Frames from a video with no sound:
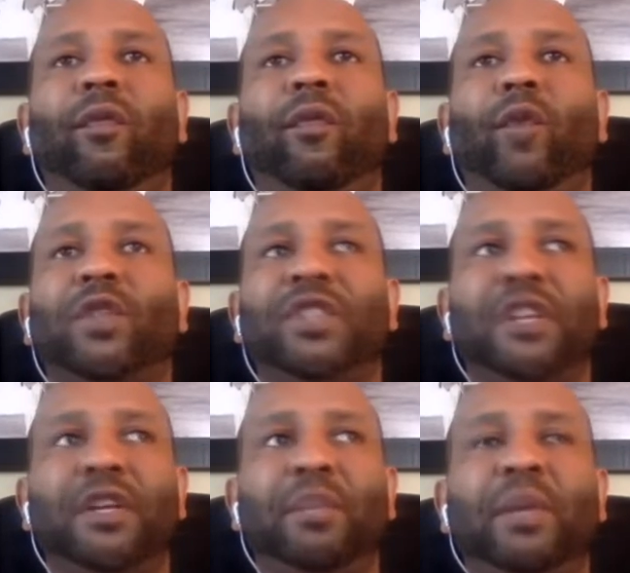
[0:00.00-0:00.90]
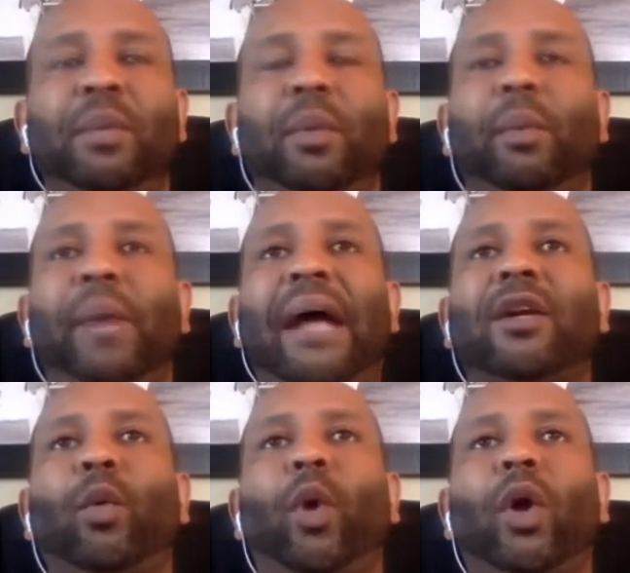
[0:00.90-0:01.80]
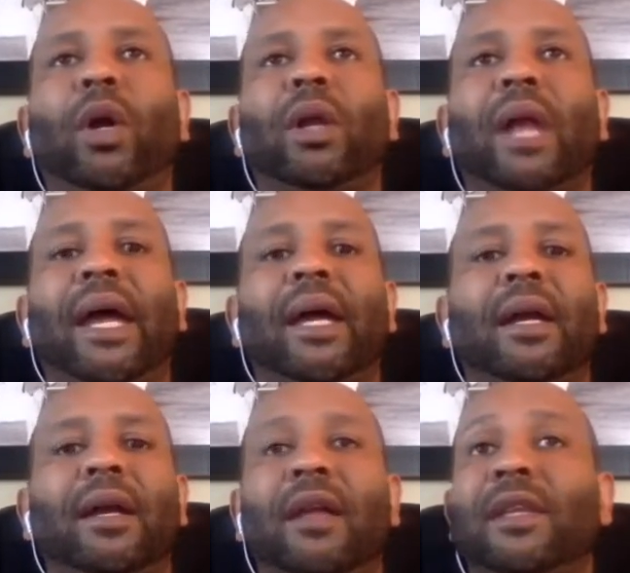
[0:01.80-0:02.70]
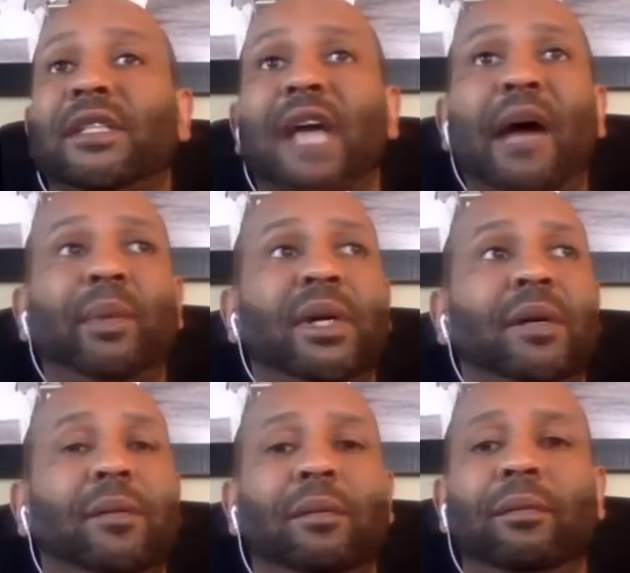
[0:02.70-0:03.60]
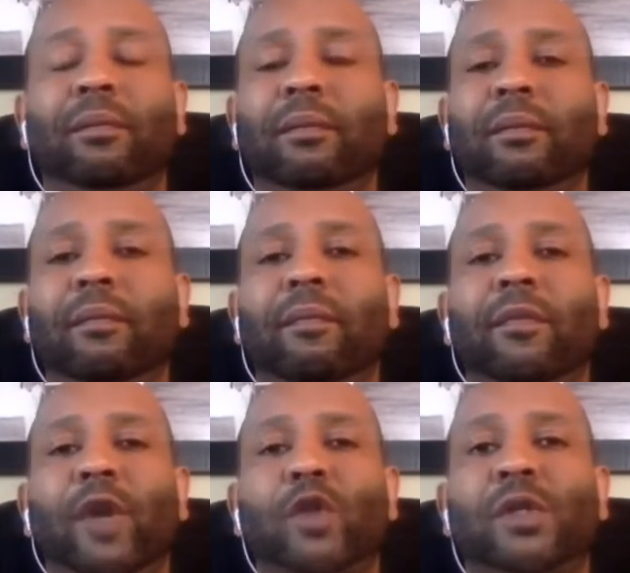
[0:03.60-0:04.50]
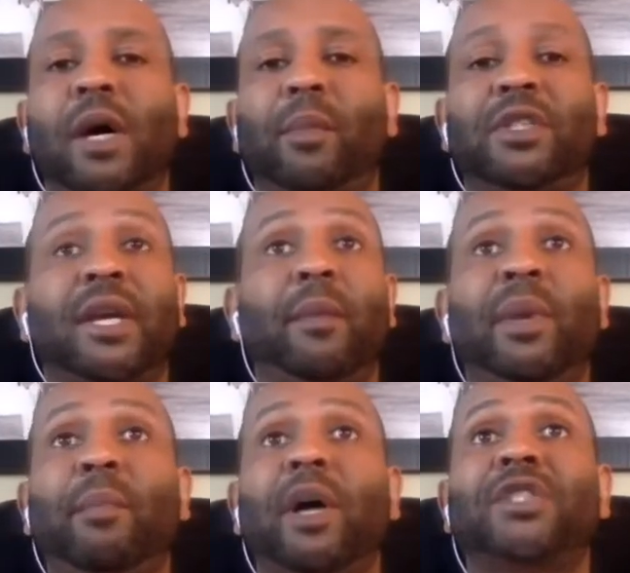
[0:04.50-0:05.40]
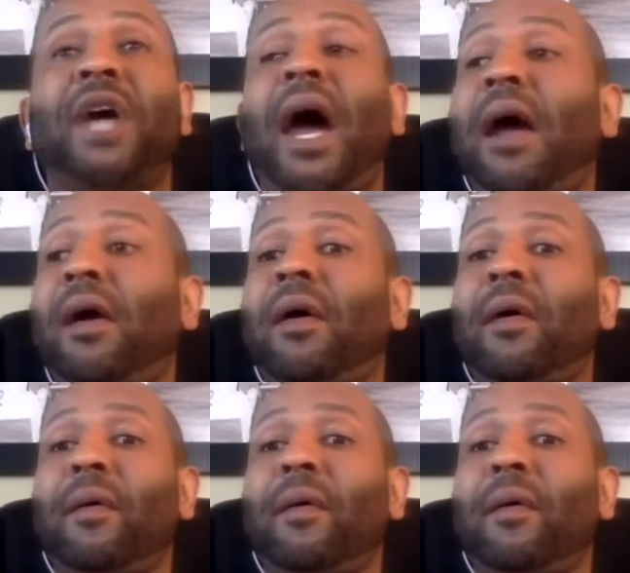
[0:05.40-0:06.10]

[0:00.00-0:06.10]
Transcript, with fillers: we're sending people back to work like nothing's happening, those numbers can be much higher.